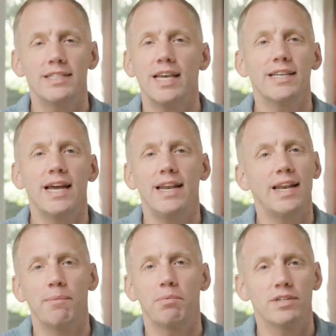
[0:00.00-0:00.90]
it's like
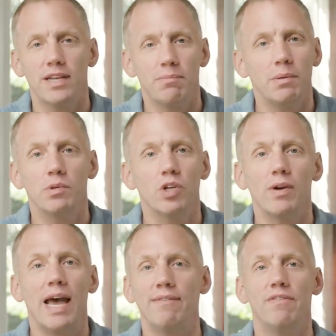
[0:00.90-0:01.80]
99% of people
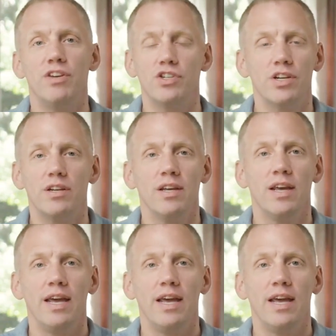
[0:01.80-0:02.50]
don't have a vision.